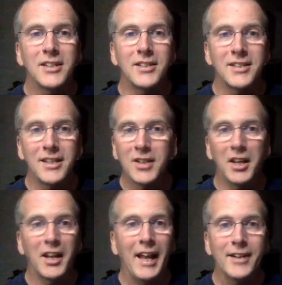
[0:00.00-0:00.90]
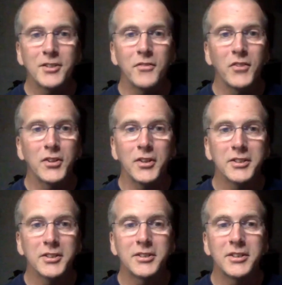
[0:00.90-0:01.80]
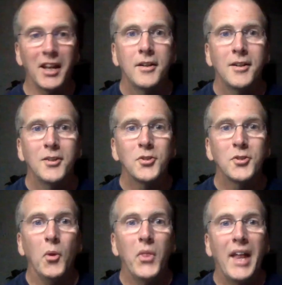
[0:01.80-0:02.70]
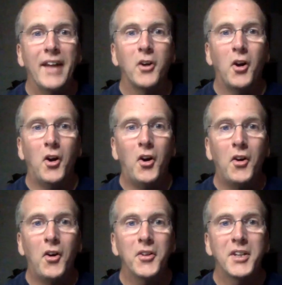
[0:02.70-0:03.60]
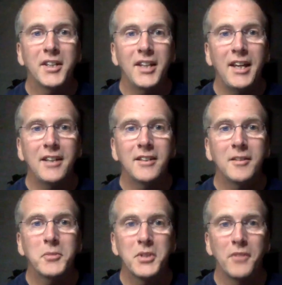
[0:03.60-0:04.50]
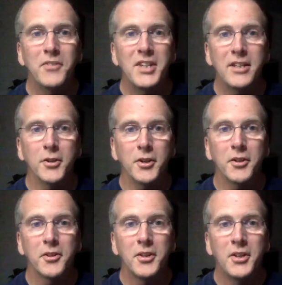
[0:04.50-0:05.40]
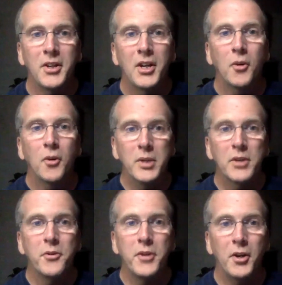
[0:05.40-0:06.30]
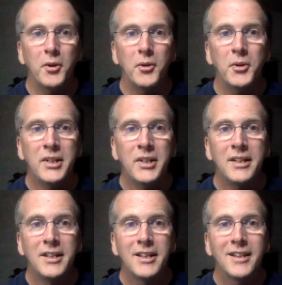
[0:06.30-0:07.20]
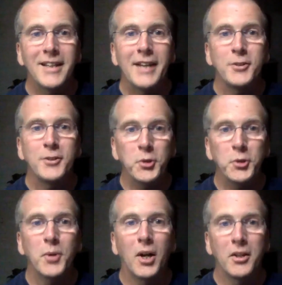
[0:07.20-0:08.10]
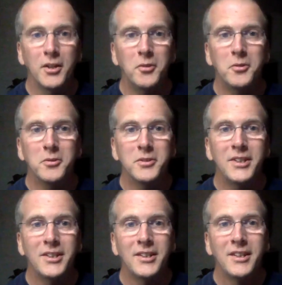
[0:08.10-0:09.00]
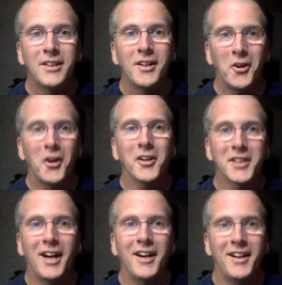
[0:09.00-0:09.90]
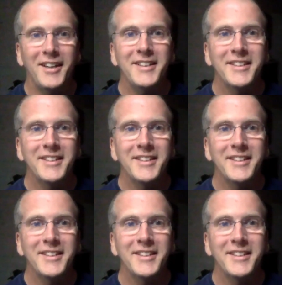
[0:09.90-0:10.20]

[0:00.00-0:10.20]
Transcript: It's in the last verse so that all the kingdoms of the earth will know that you alone are God.